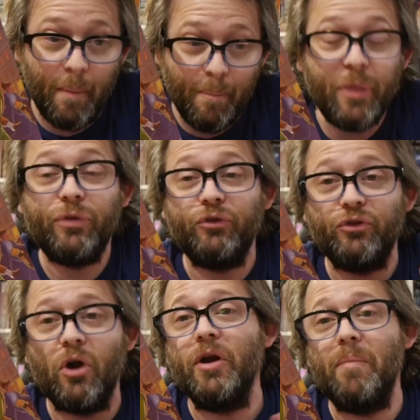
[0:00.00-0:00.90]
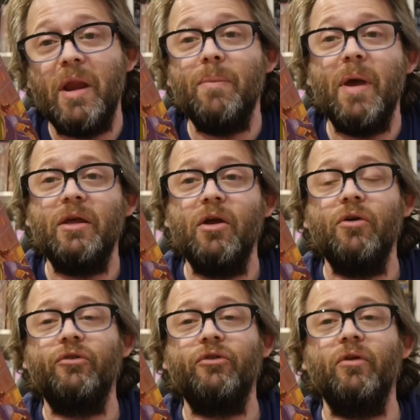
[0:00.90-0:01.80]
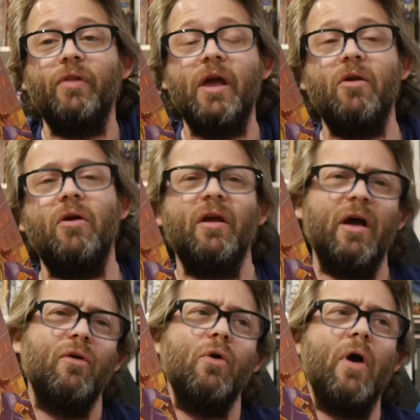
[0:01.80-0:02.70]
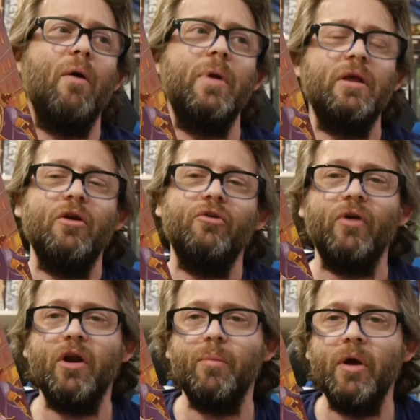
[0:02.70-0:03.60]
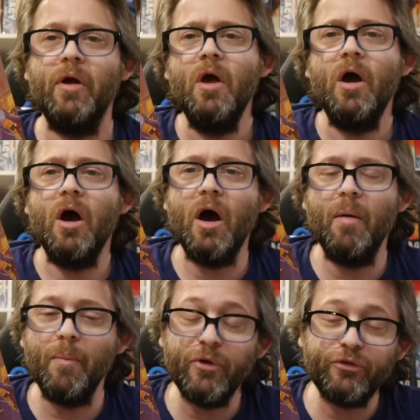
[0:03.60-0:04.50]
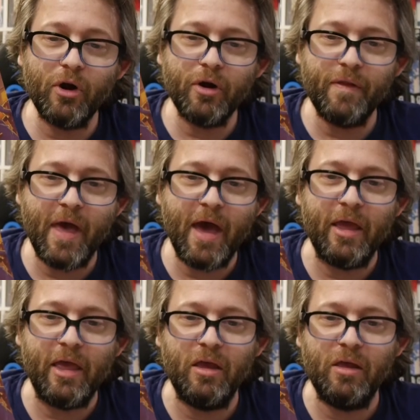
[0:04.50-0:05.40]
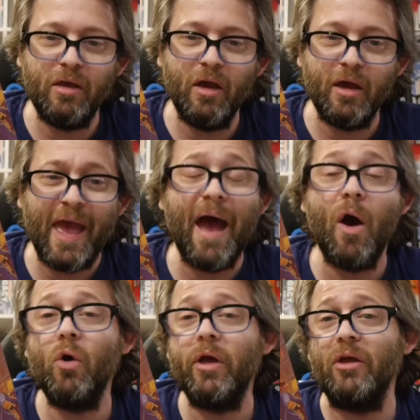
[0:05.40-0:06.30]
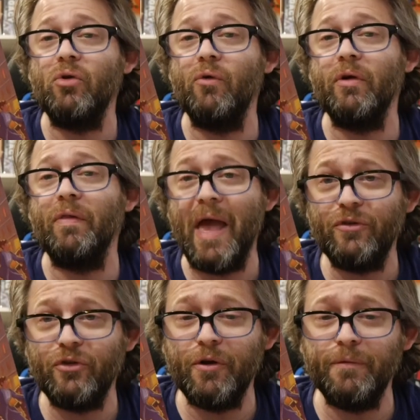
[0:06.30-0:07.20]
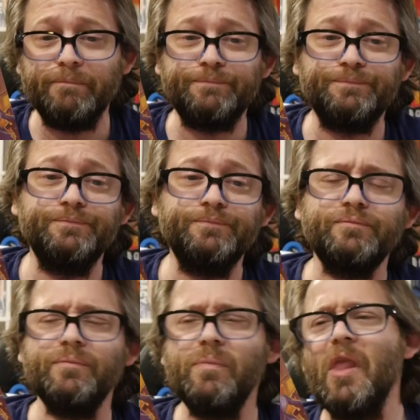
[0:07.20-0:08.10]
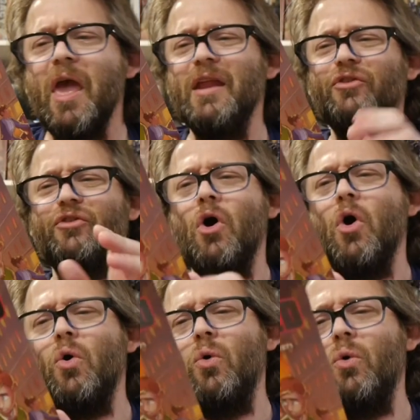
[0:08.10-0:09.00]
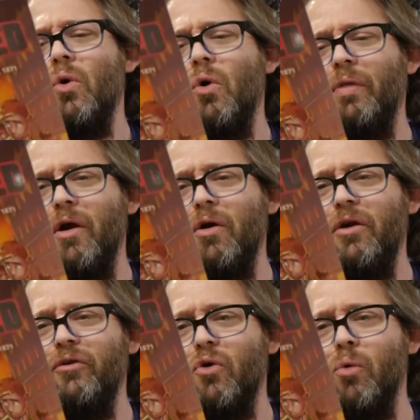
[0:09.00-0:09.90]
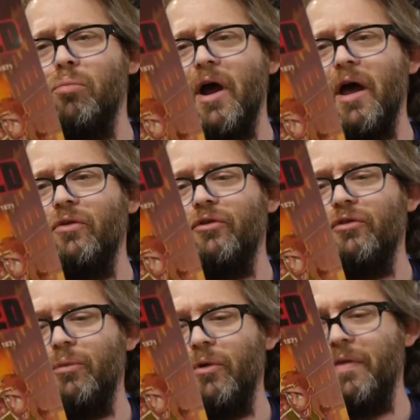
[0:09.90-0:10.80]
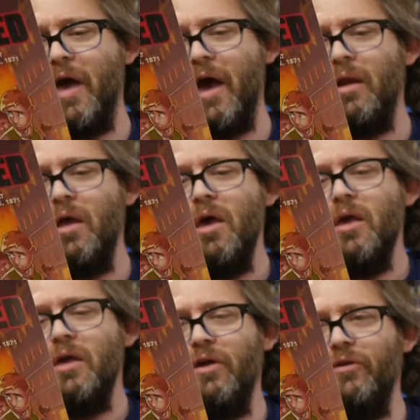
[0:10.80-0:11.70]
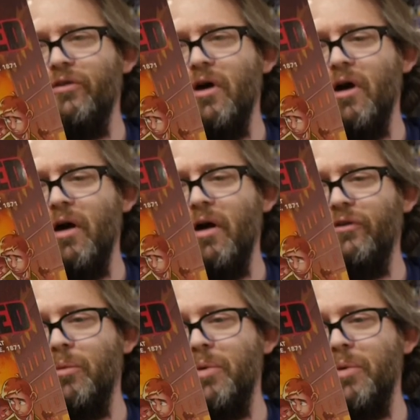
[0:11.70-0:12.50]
myth started many many years later. I, I don't know how many years later, but um, a myth started that a, a cow kicked over a lantern, and it's the o- O'Learys or O'Briens or something like that is the as the